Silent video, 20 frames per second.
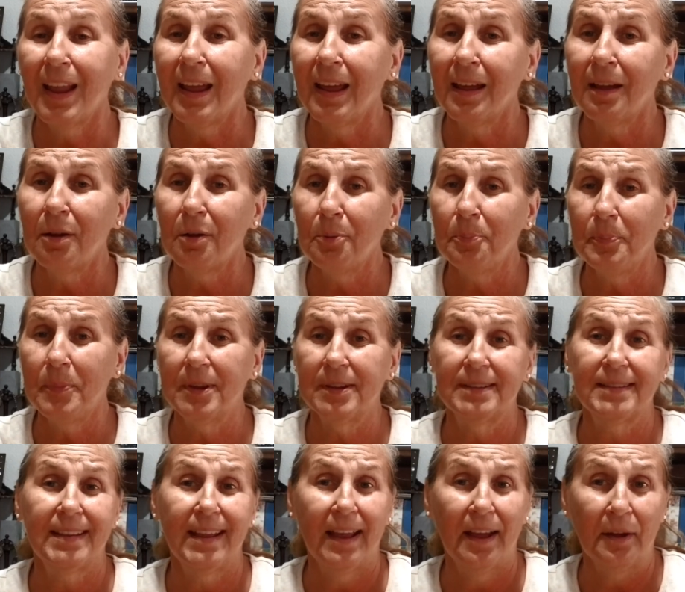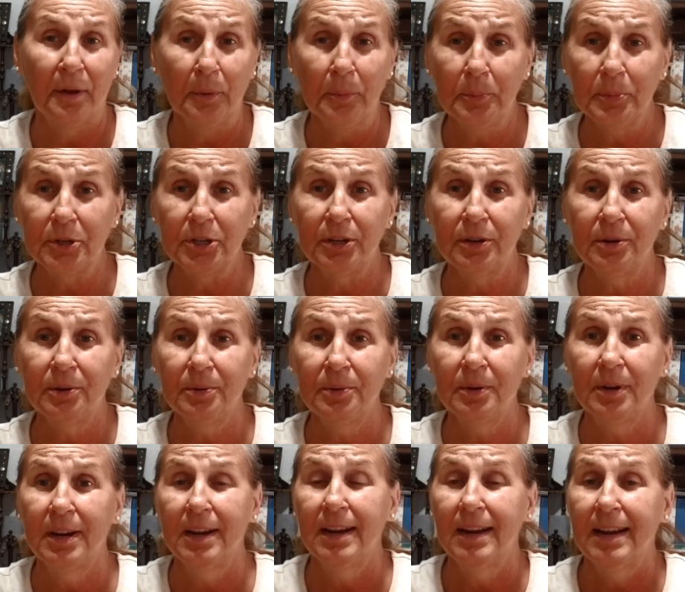I hope this helps you.
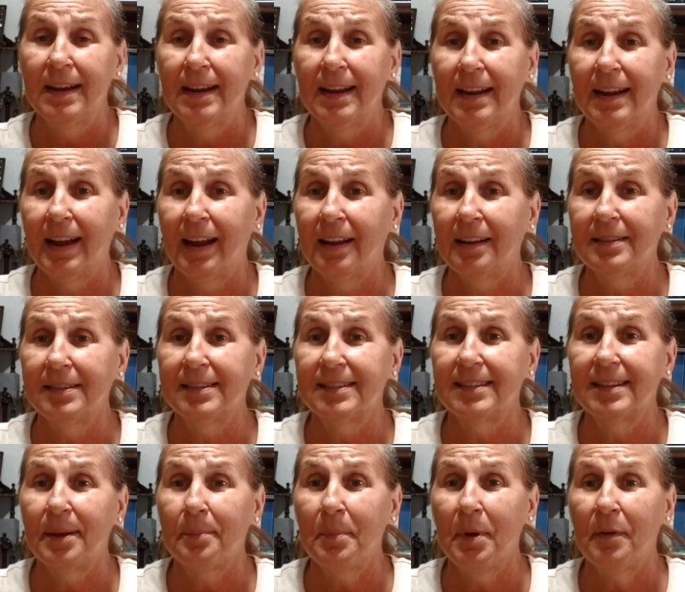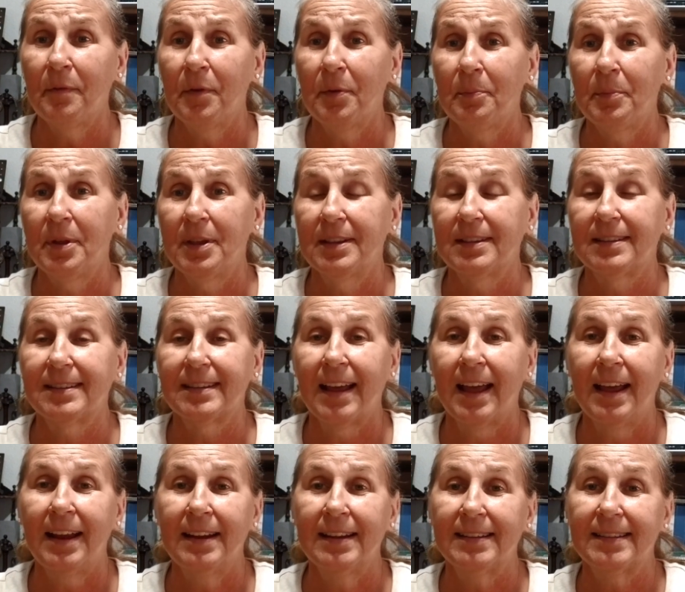On um, some of them, it's
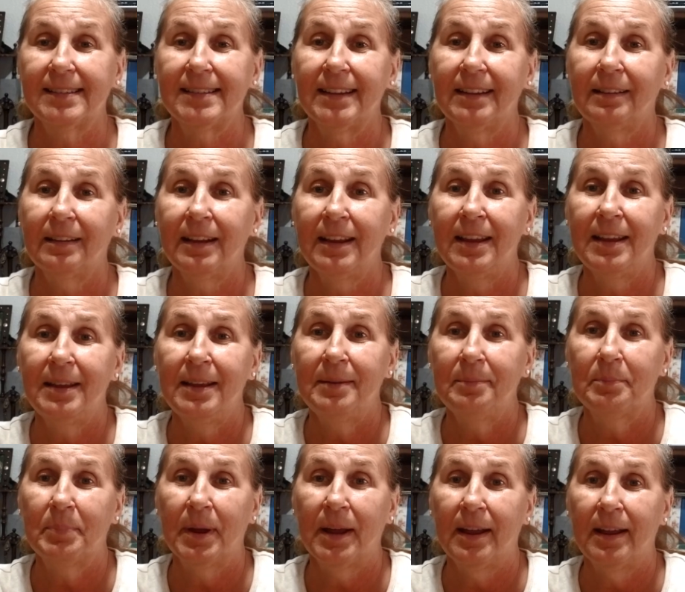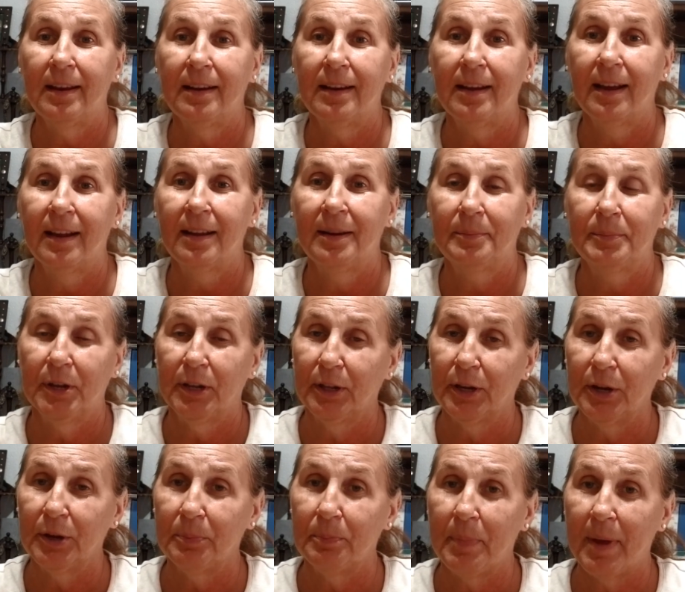kind of silly, but um, to
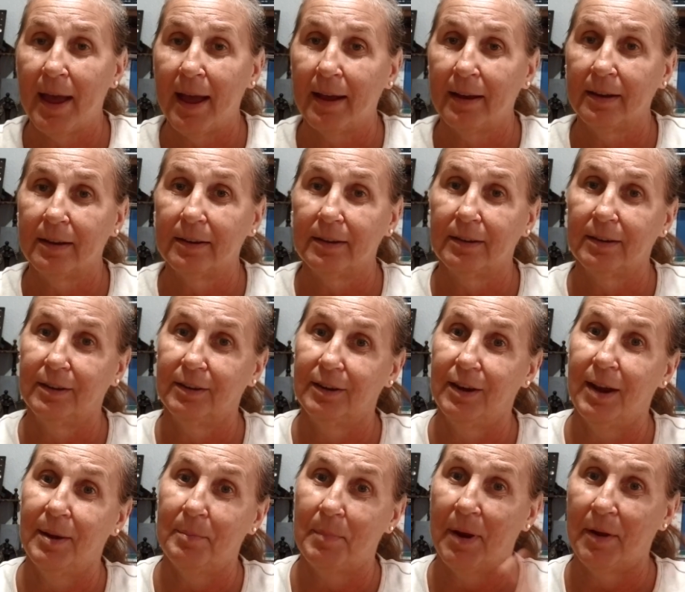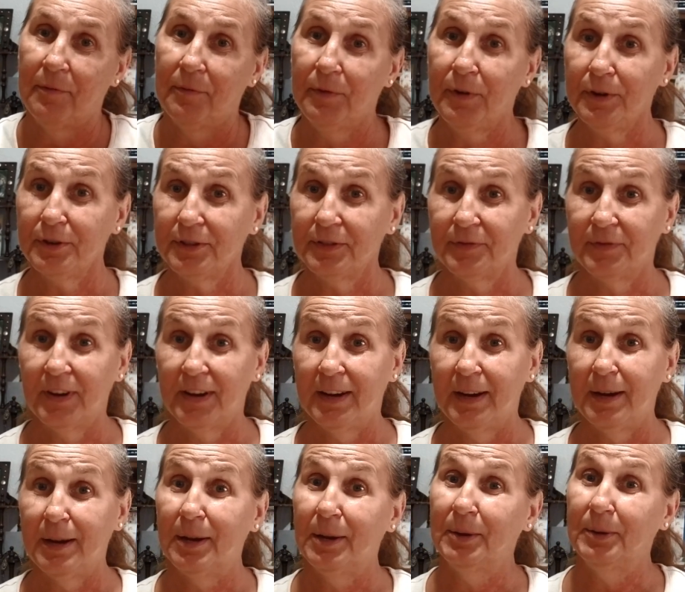look back at my first
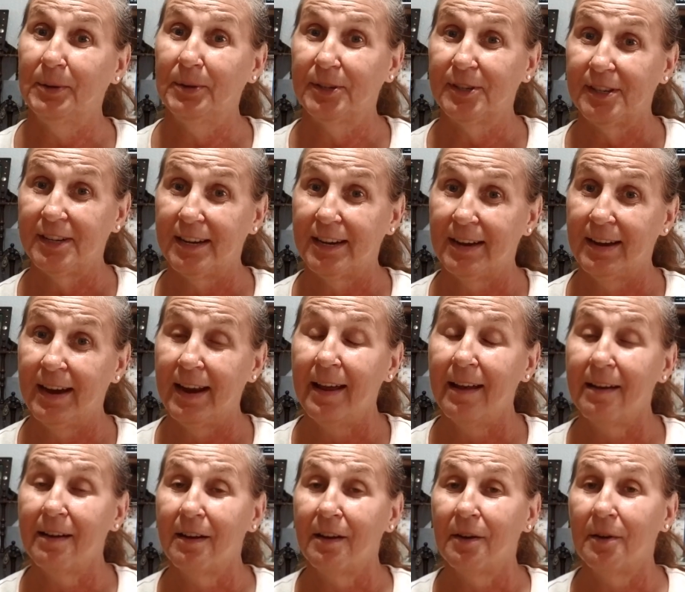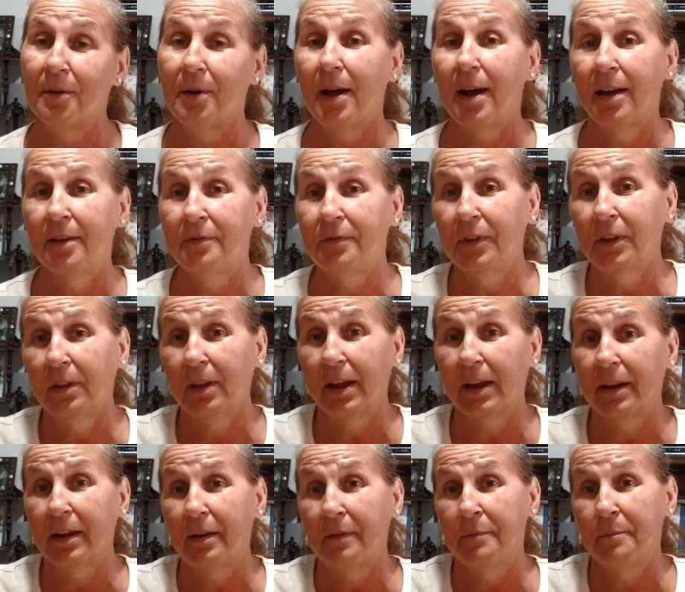videos to now, I feel
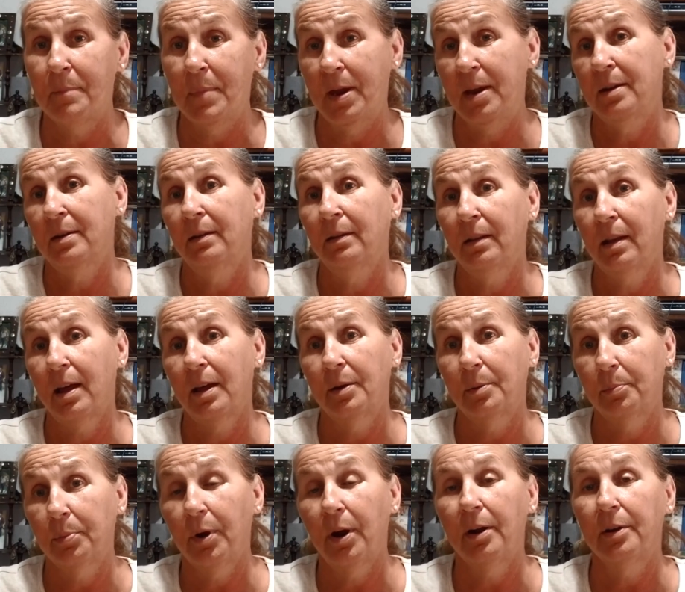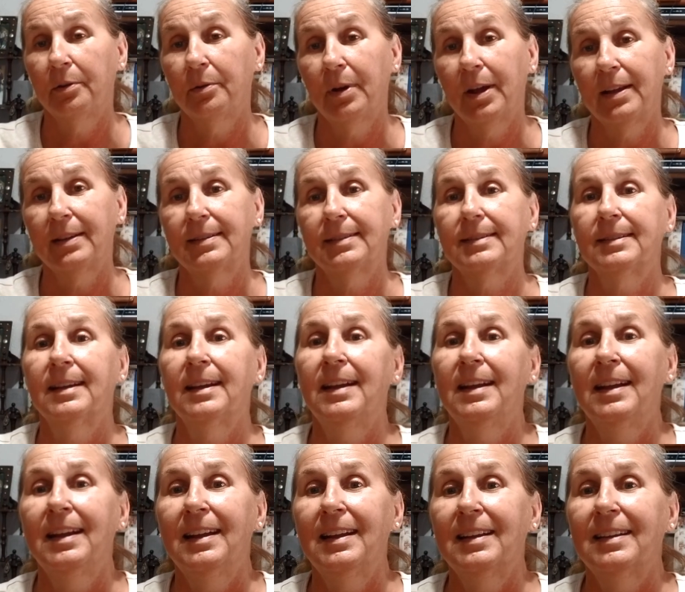like I've made a lot of progress.
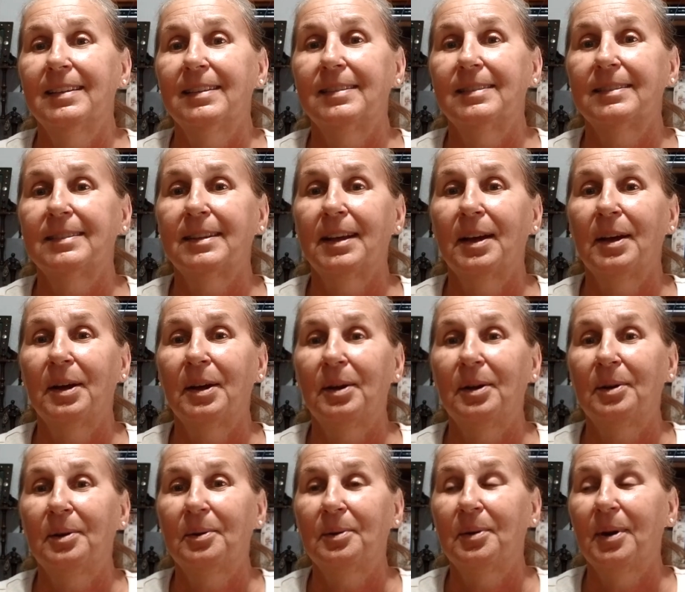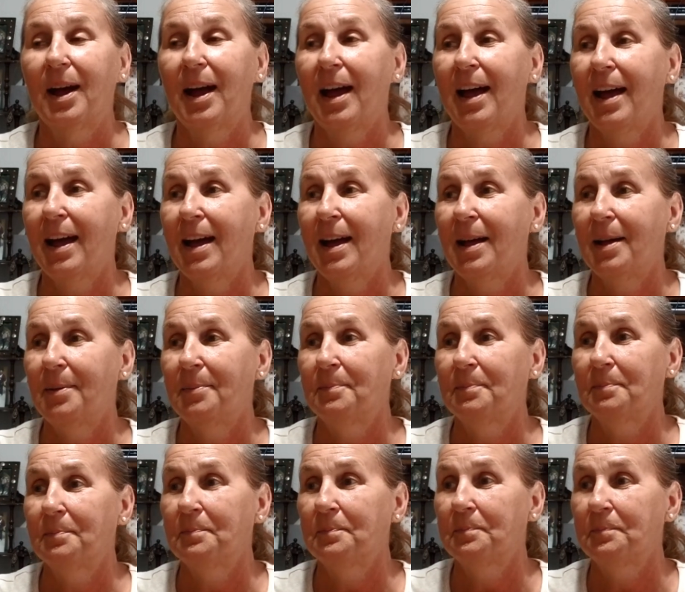So
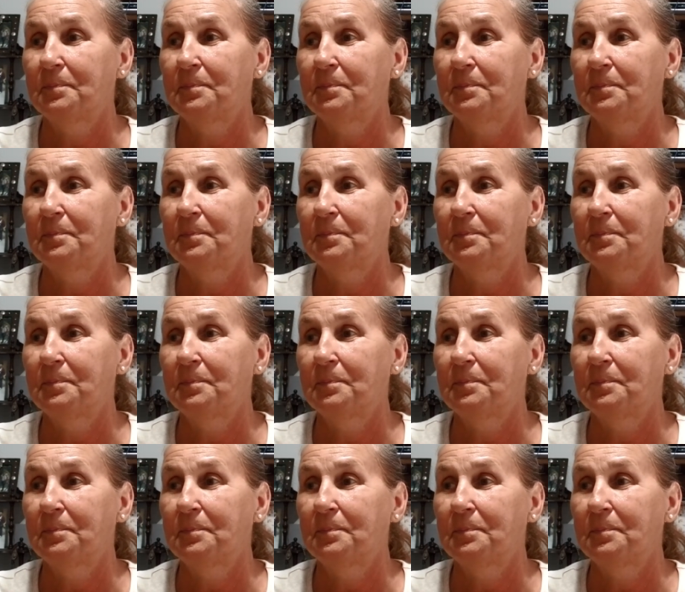um,